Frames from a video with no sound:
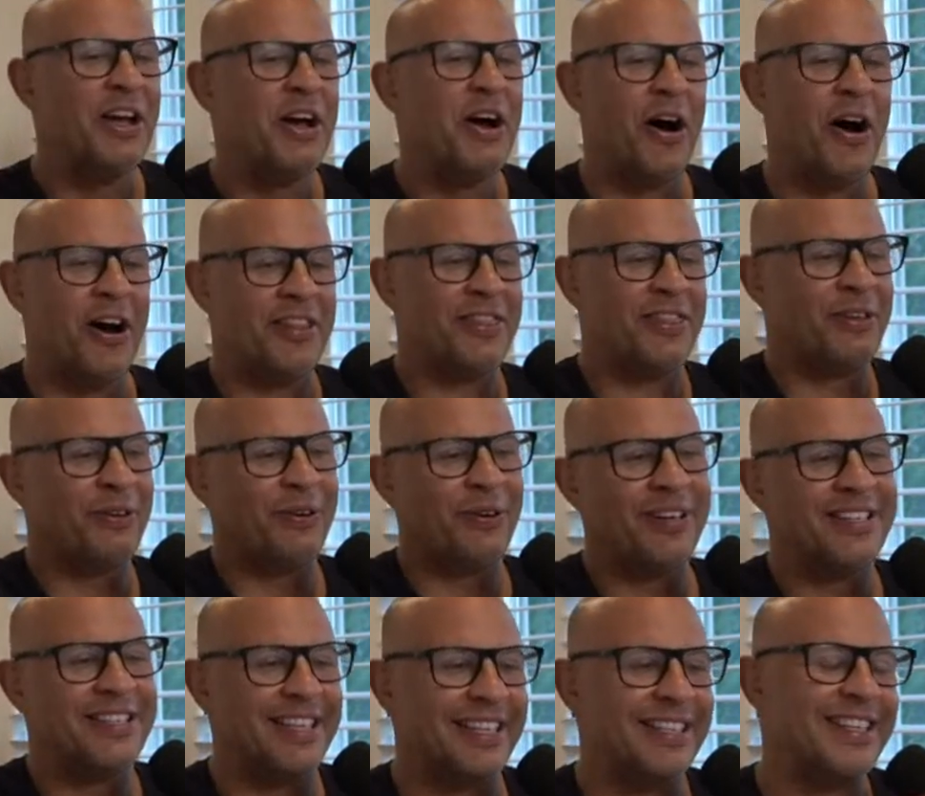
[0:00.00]
I thought
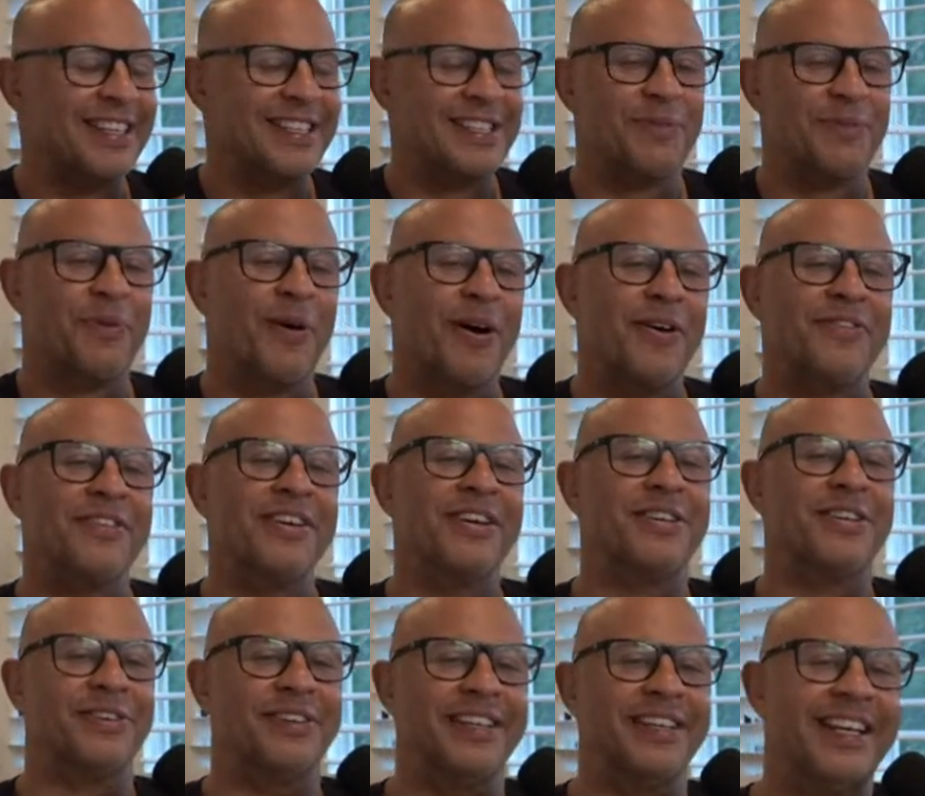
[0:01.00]
it said, "Does your wife know
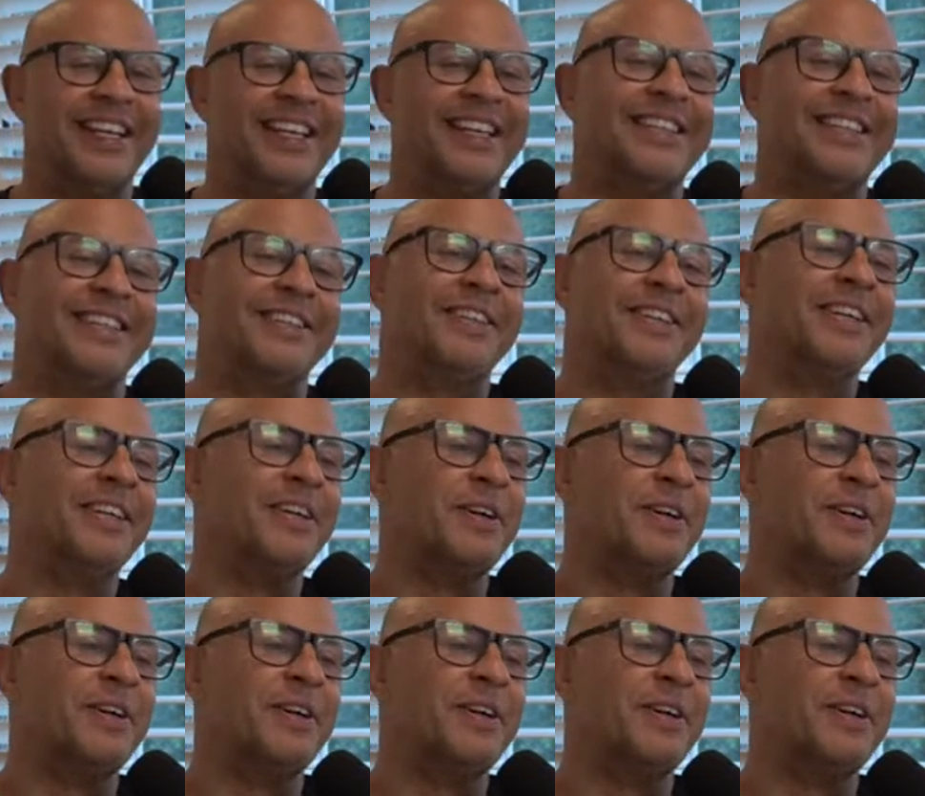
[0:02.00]
you're an idiot?"